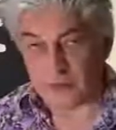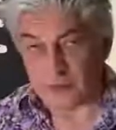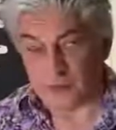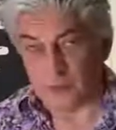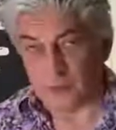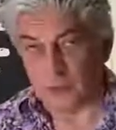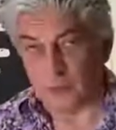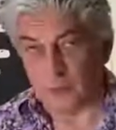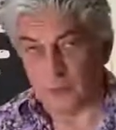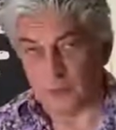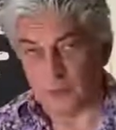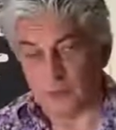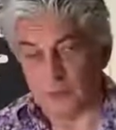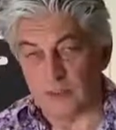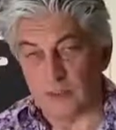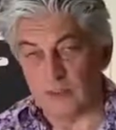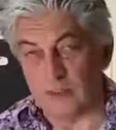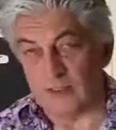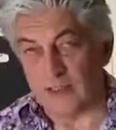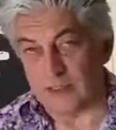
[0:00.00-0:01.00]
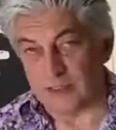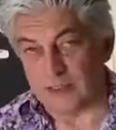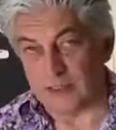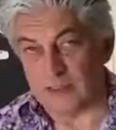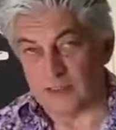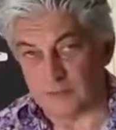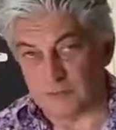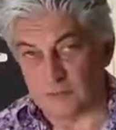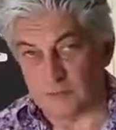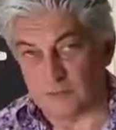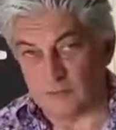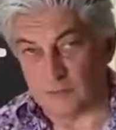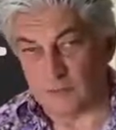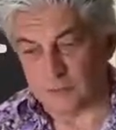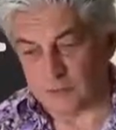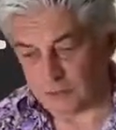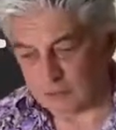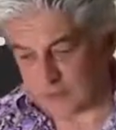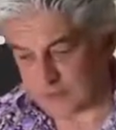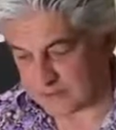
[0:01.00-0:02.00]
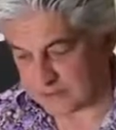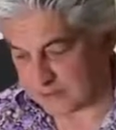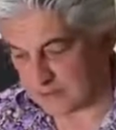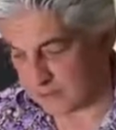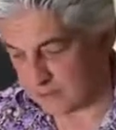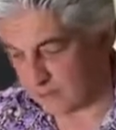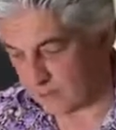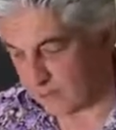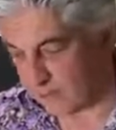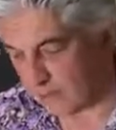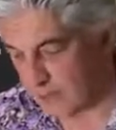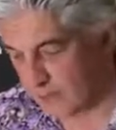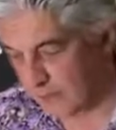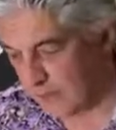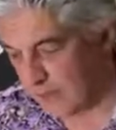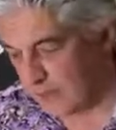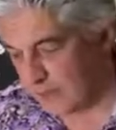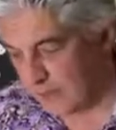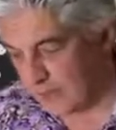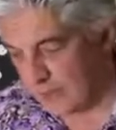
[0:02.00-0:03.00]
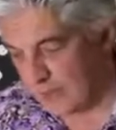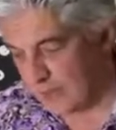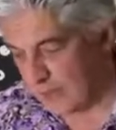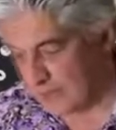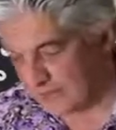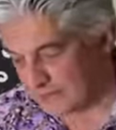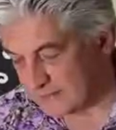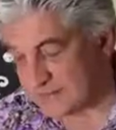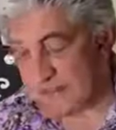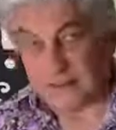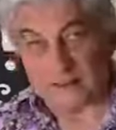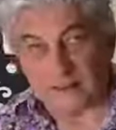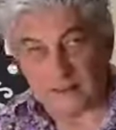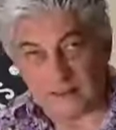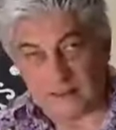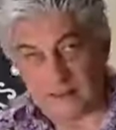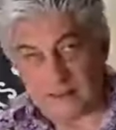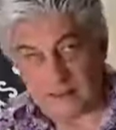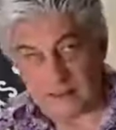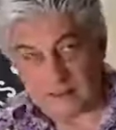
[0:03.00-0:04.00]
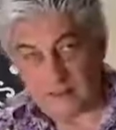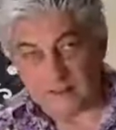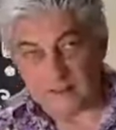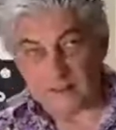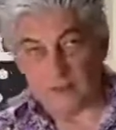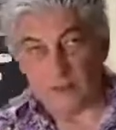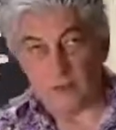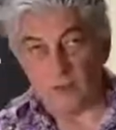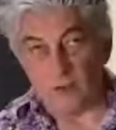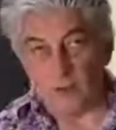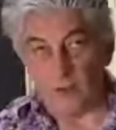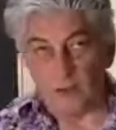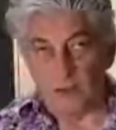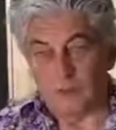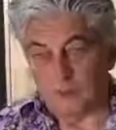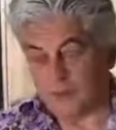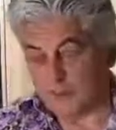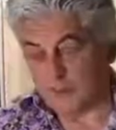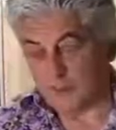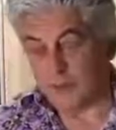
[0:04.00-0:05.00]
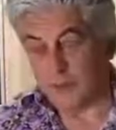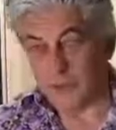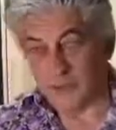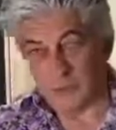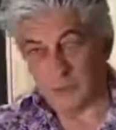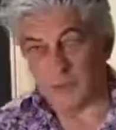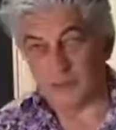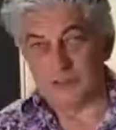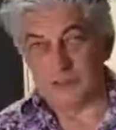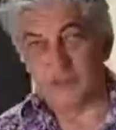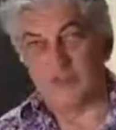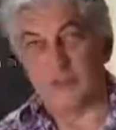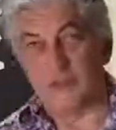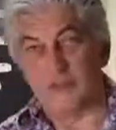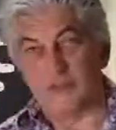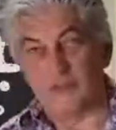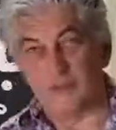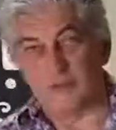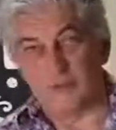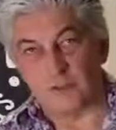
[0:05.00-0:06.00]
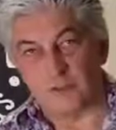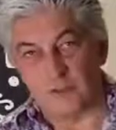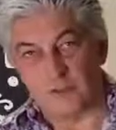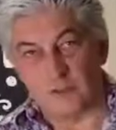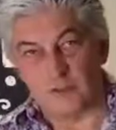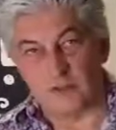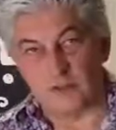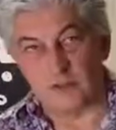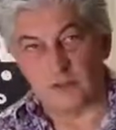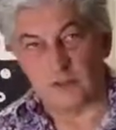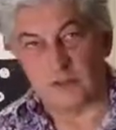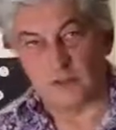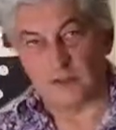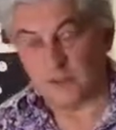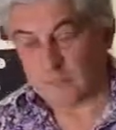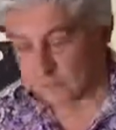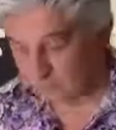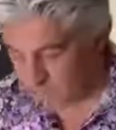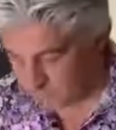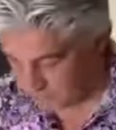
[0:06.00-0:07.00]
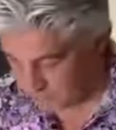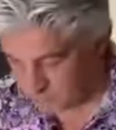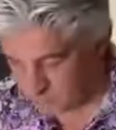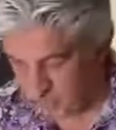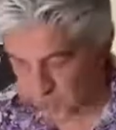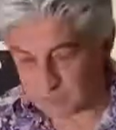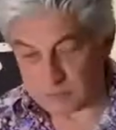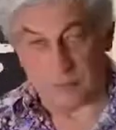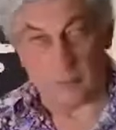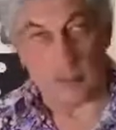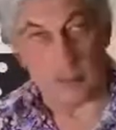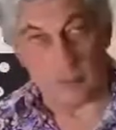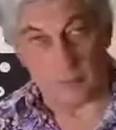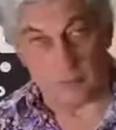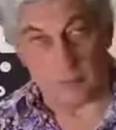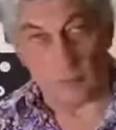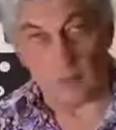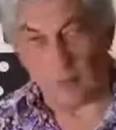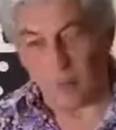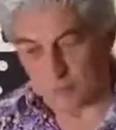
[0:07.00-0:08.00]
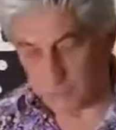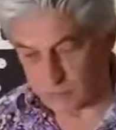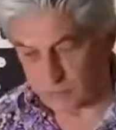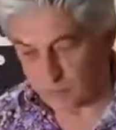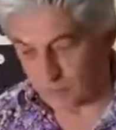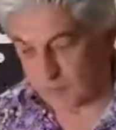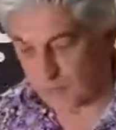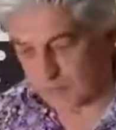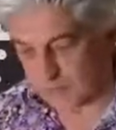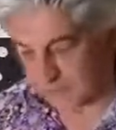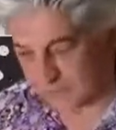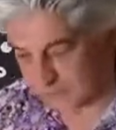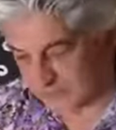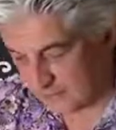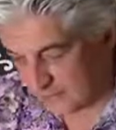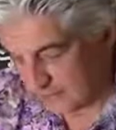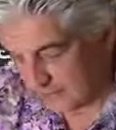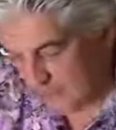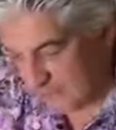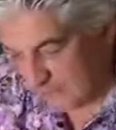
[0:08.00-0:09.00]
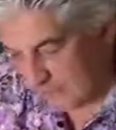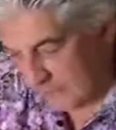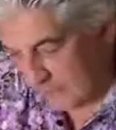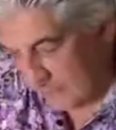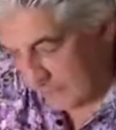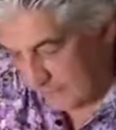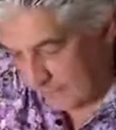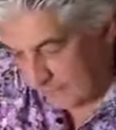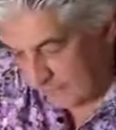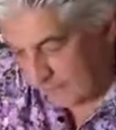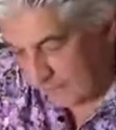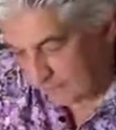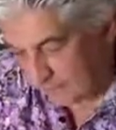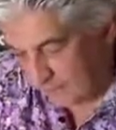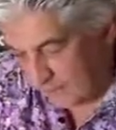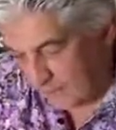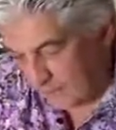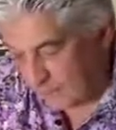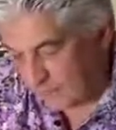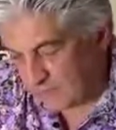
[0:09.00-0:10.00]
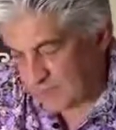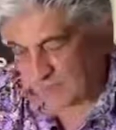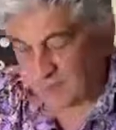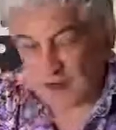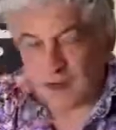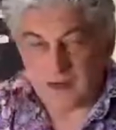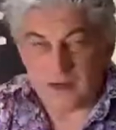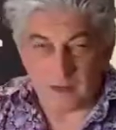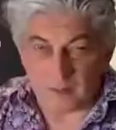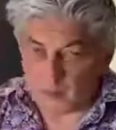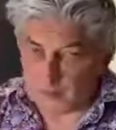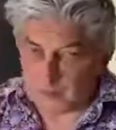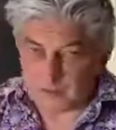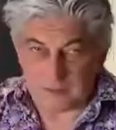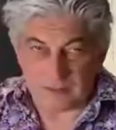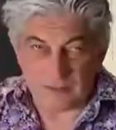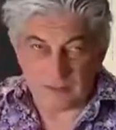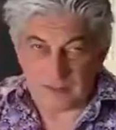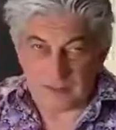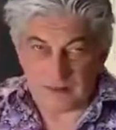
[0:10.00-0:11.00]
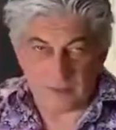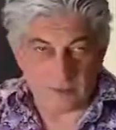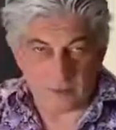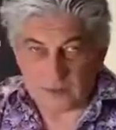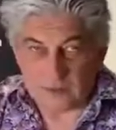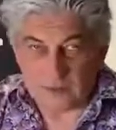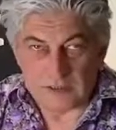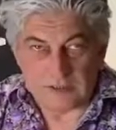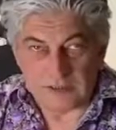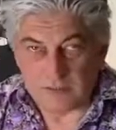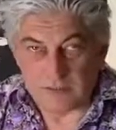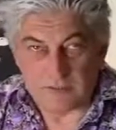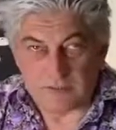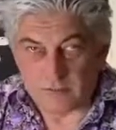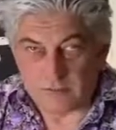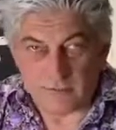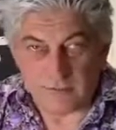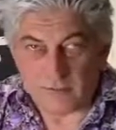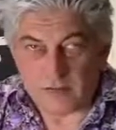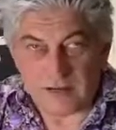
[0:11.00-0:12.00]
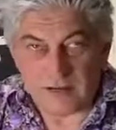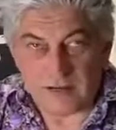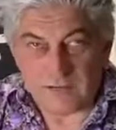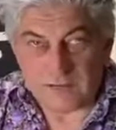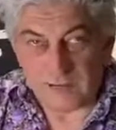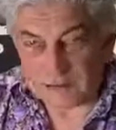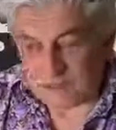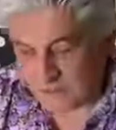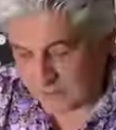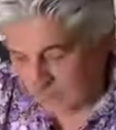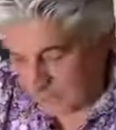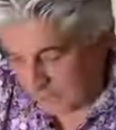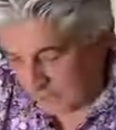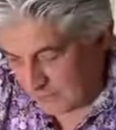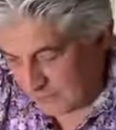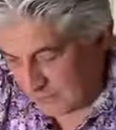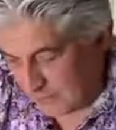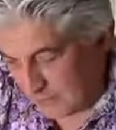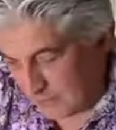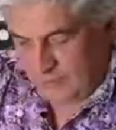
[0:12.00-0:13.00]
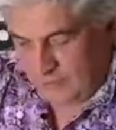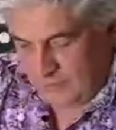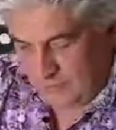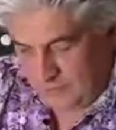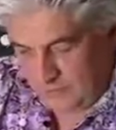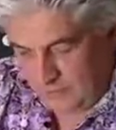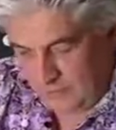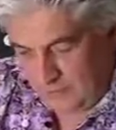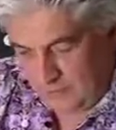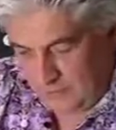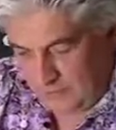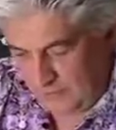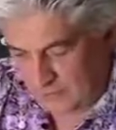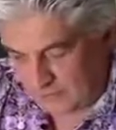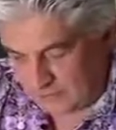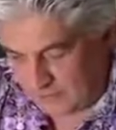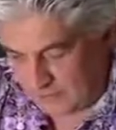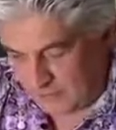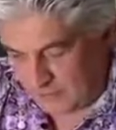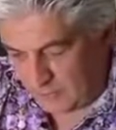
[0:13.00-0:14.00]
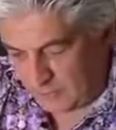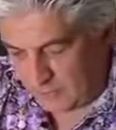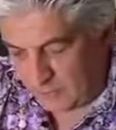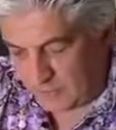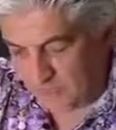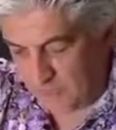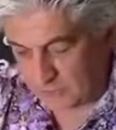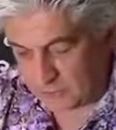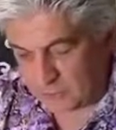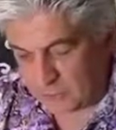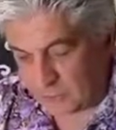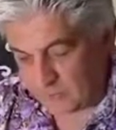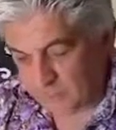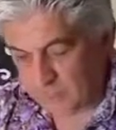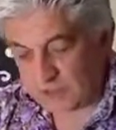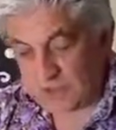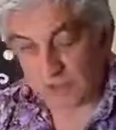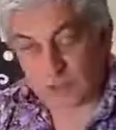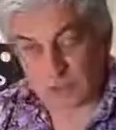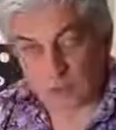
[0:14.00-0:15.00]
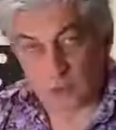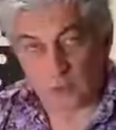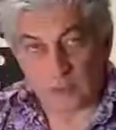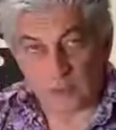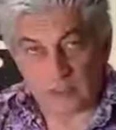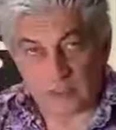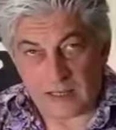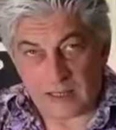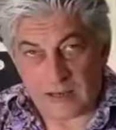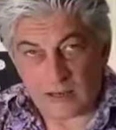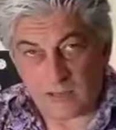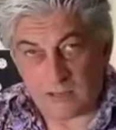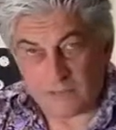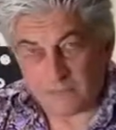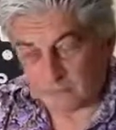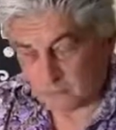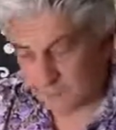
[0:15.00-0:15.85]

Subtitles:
it's cooled, then you need to refrigerate it. Now, ideally, if you've got the willpower, you want to stick it in the fridge overnight. Trust me, it'll be worth the wait. If you can't, it wants to be in there for at least 3 hours. So there we go. So when this is cooled down